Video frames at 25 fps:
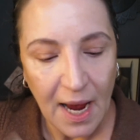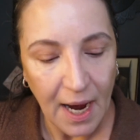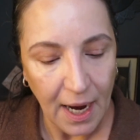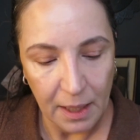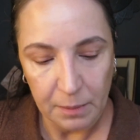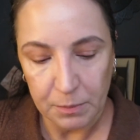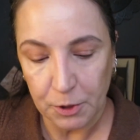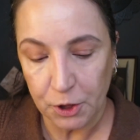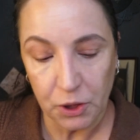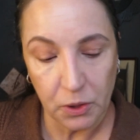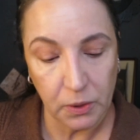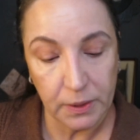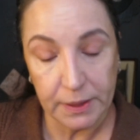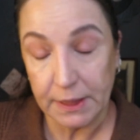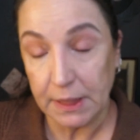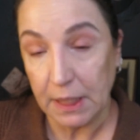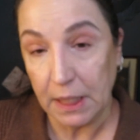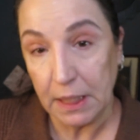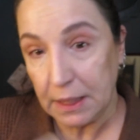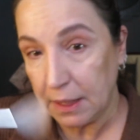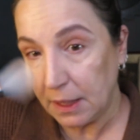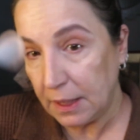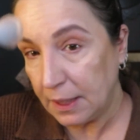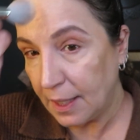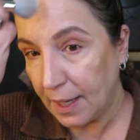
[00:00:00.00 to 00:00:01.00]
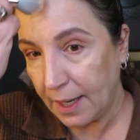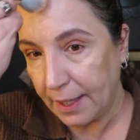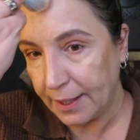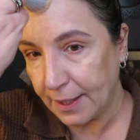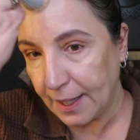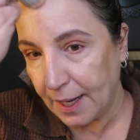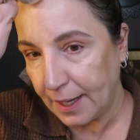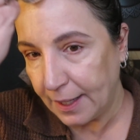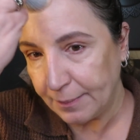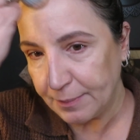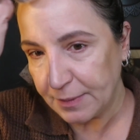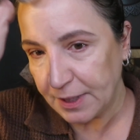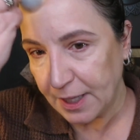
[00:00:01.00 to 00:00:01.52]
I'm so excited.
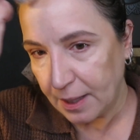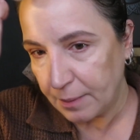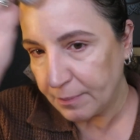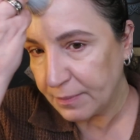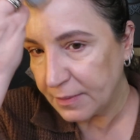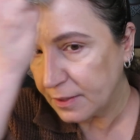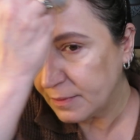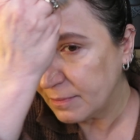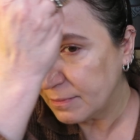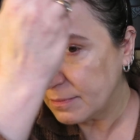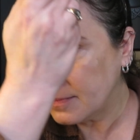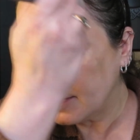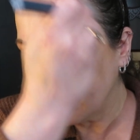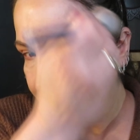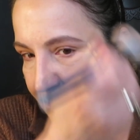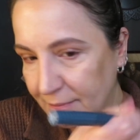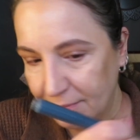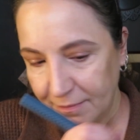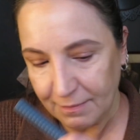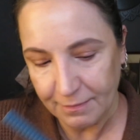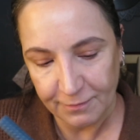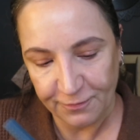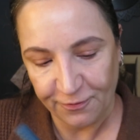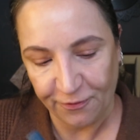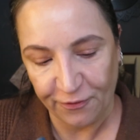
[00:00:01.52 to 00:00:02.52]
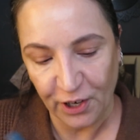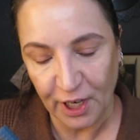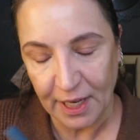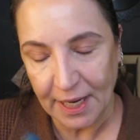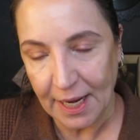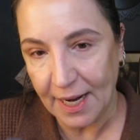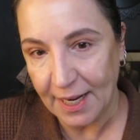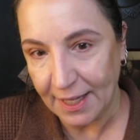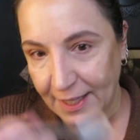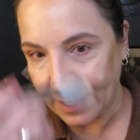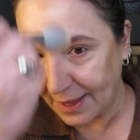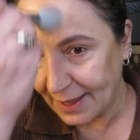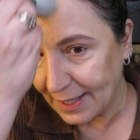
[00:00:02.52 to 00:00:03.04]
I'm
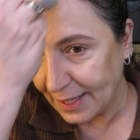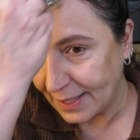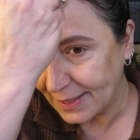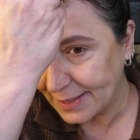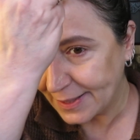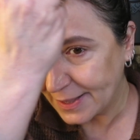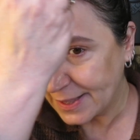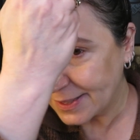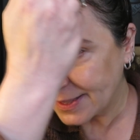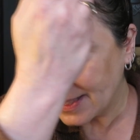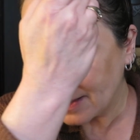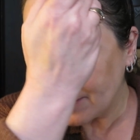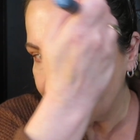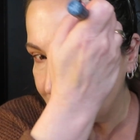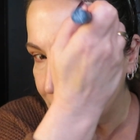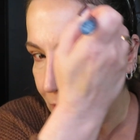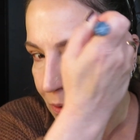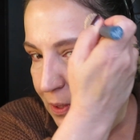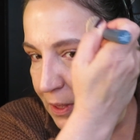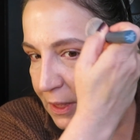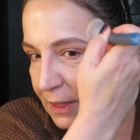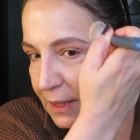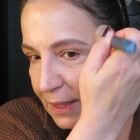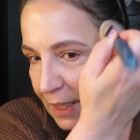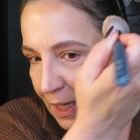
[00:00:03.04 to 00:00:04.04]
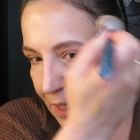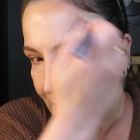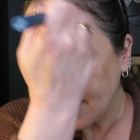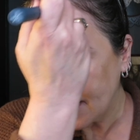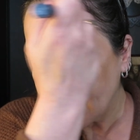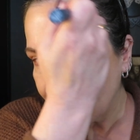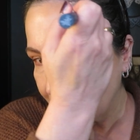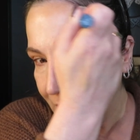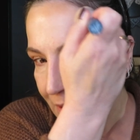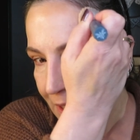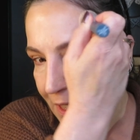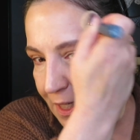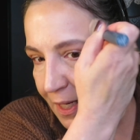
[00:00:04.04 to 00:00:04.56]
forgetting things because I'm so excited.
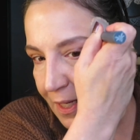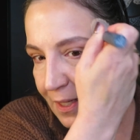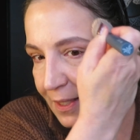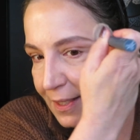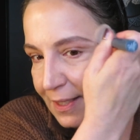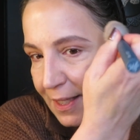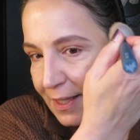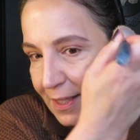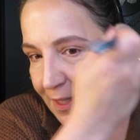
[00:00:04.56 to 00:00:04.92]
I want to get to